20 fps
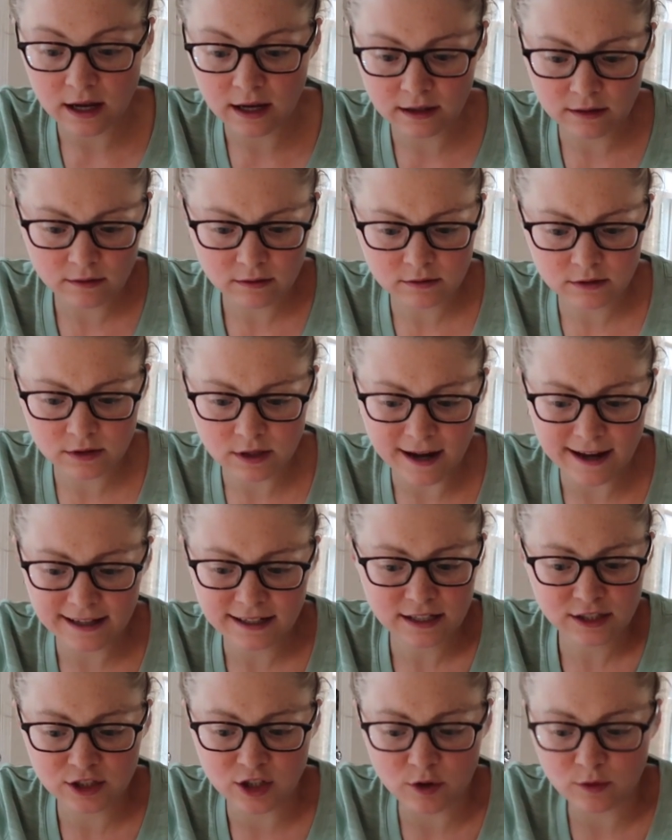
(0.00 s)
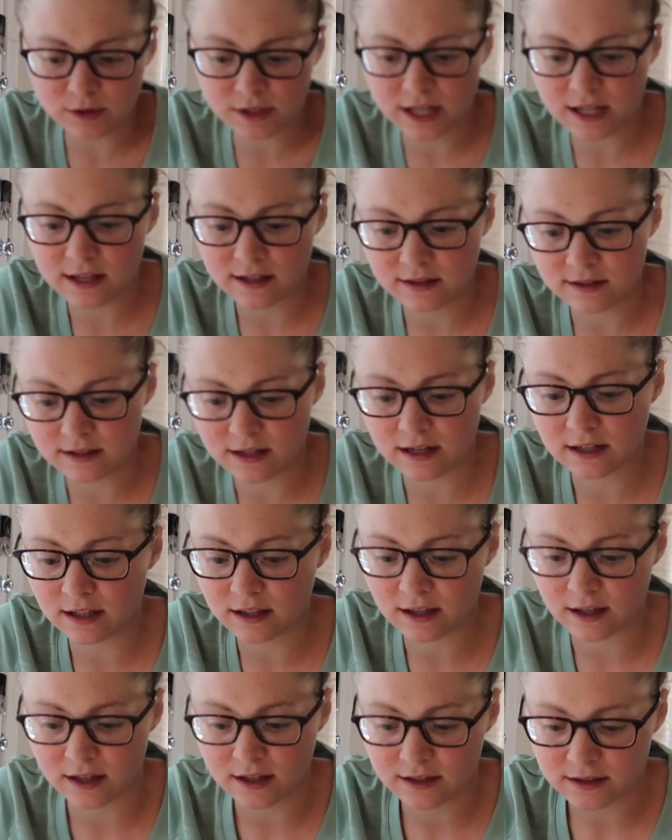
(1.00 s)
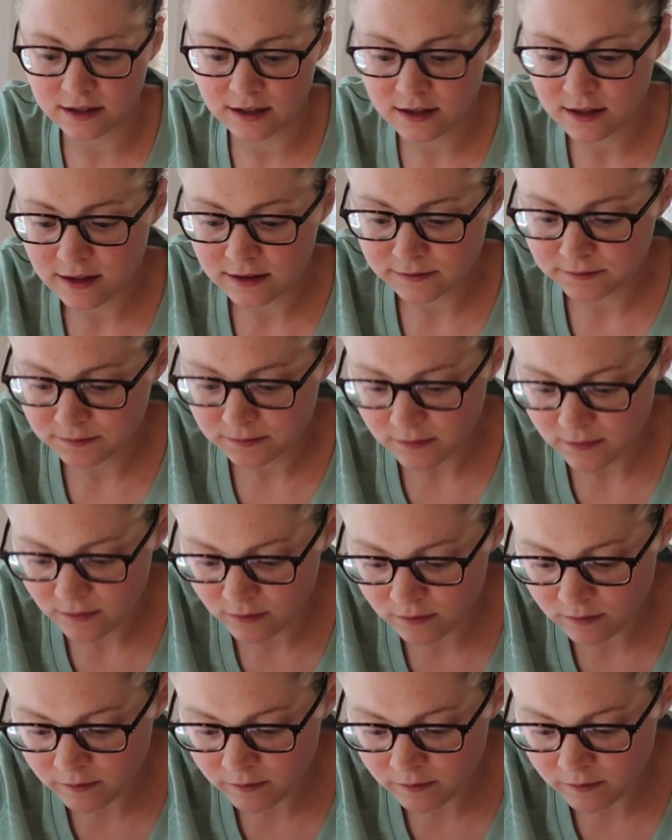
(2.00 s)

Does it add? I don't taste okay, it. Yeah, I was thinking it's...